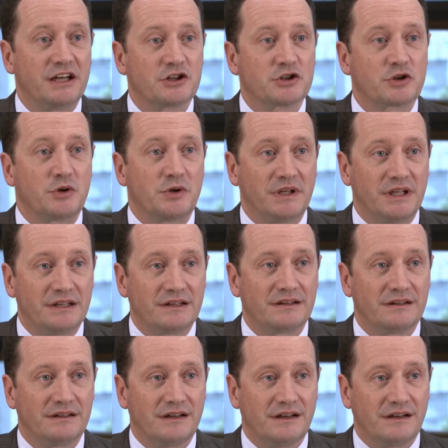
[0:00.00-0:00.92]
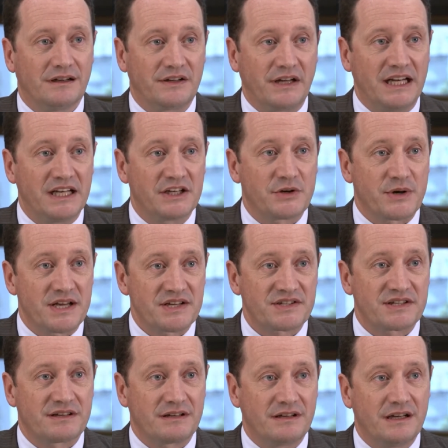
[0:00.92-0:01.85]
growing the
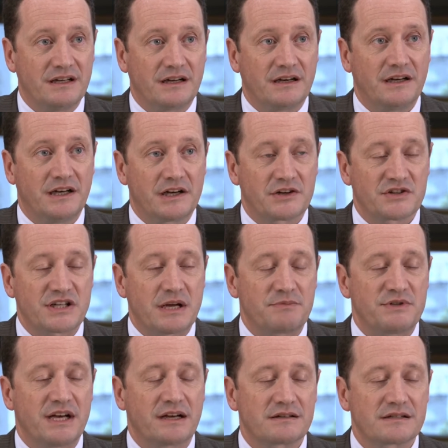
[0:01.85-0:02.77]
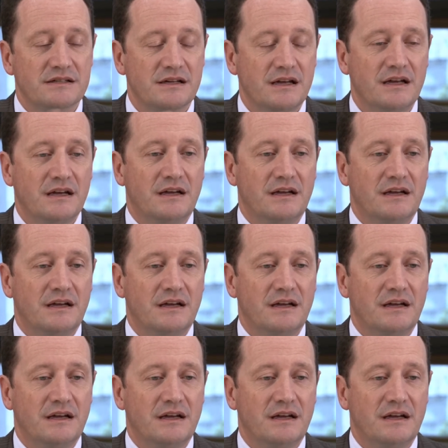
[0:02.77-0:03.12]
interest in our subjects.